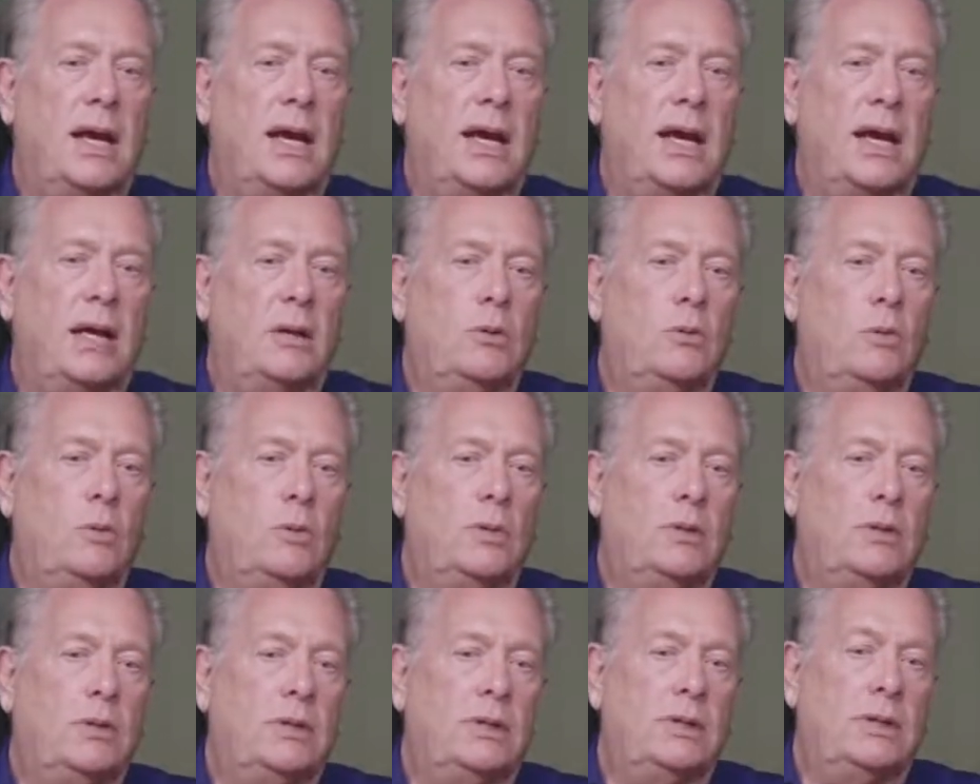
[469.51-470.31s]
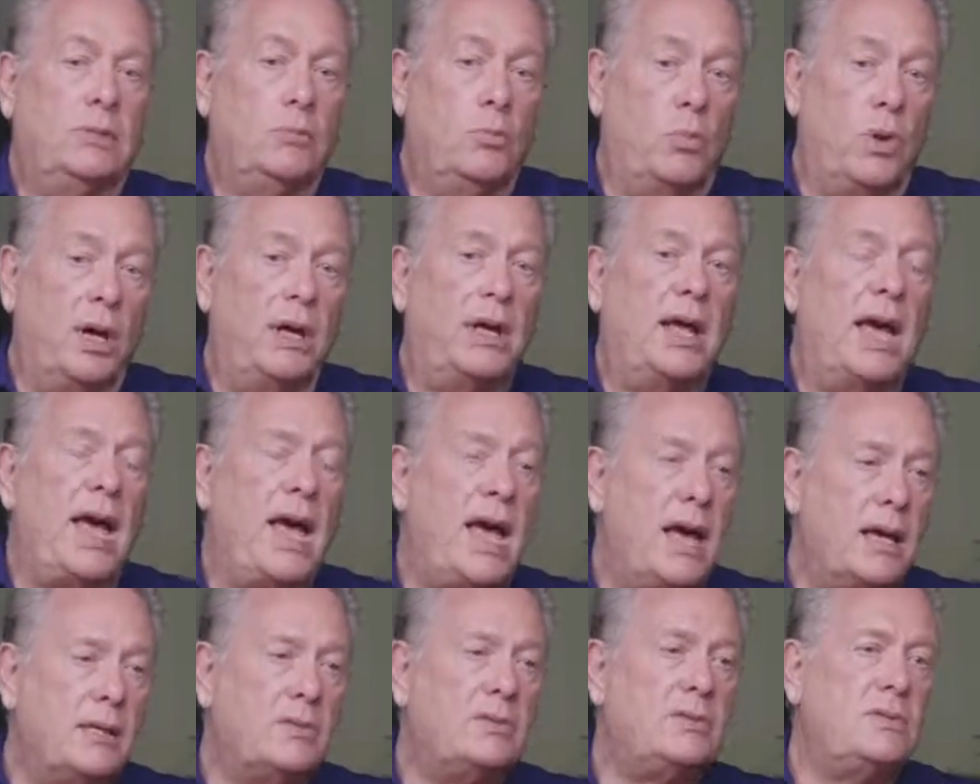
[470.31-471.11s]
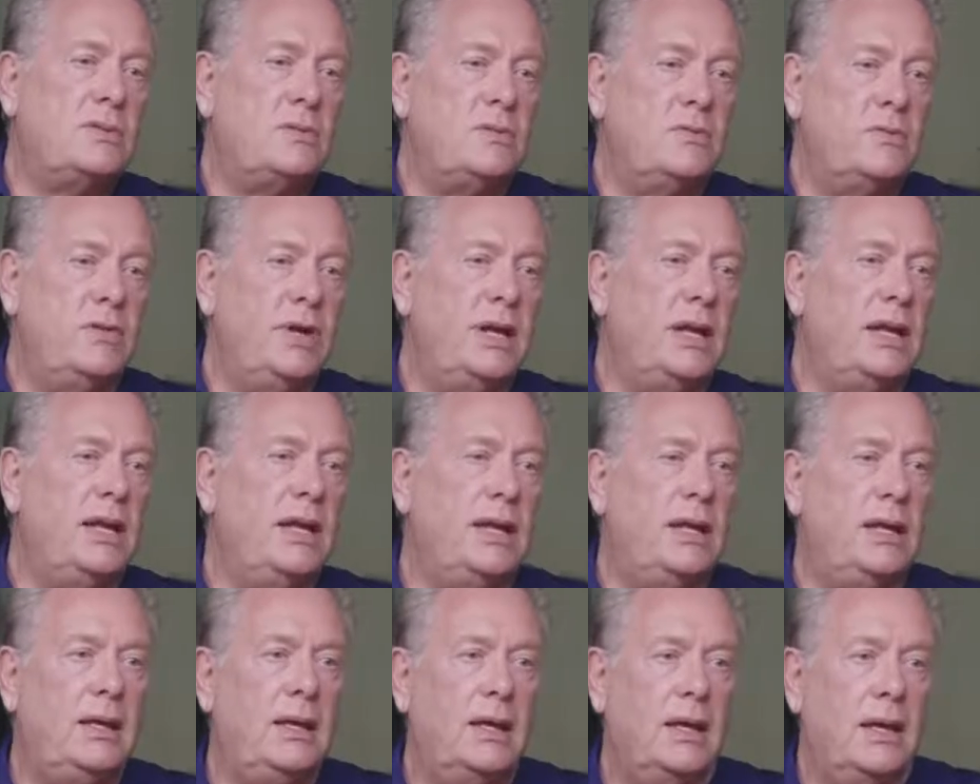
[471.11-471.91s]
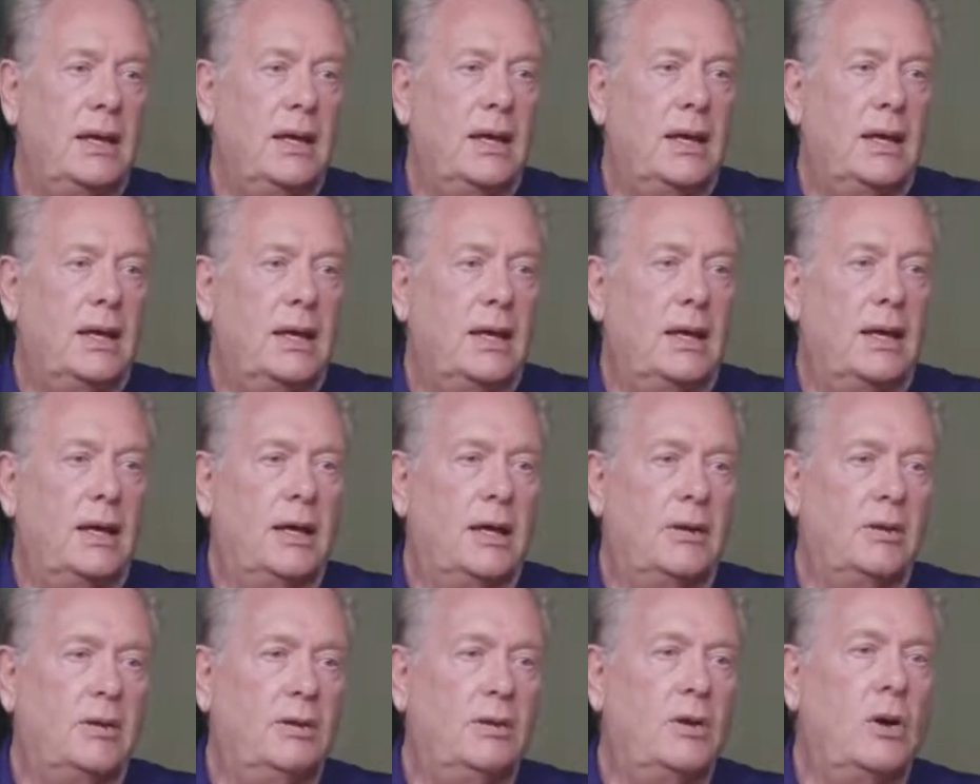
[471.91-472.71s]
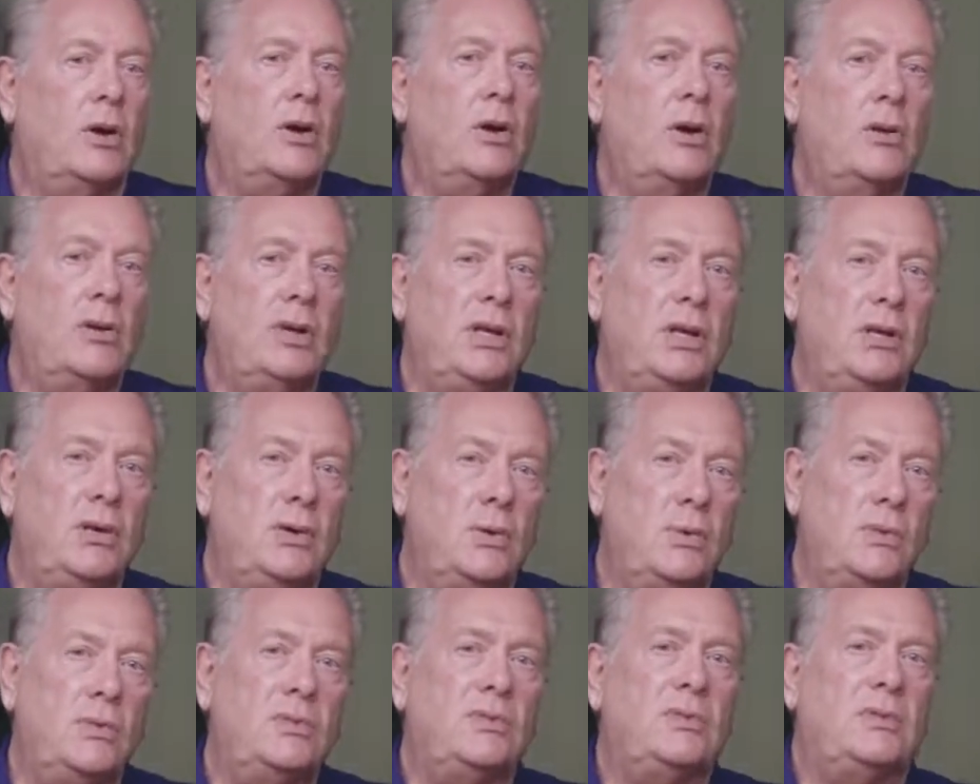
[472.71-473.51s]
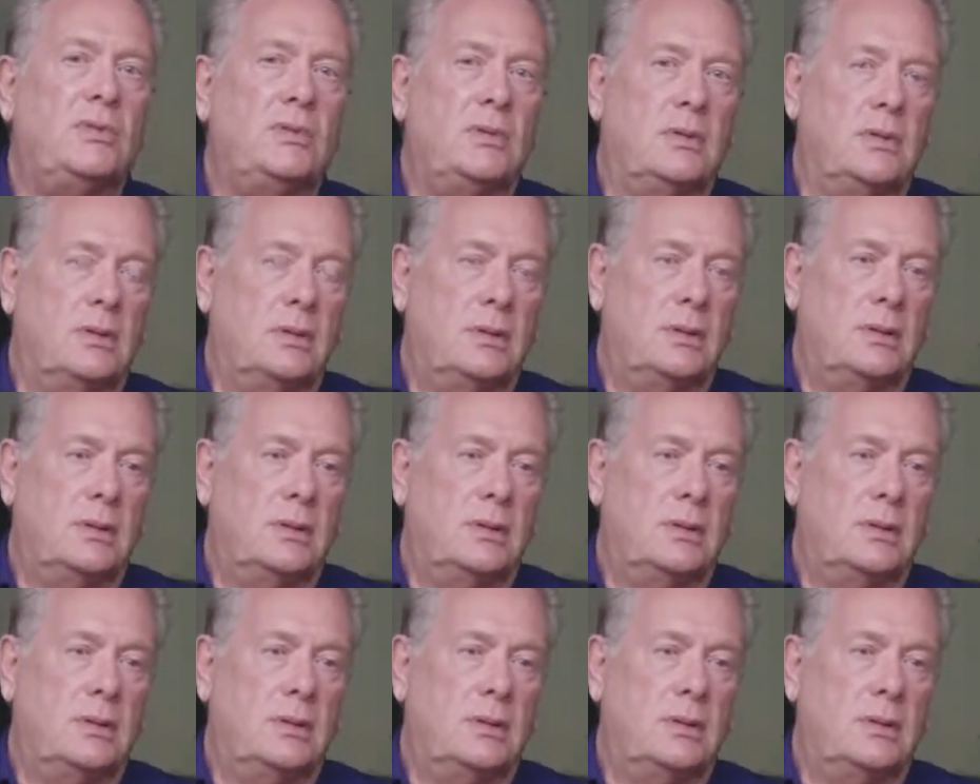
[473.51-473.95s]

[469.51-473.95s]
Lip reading: and one has to really not only use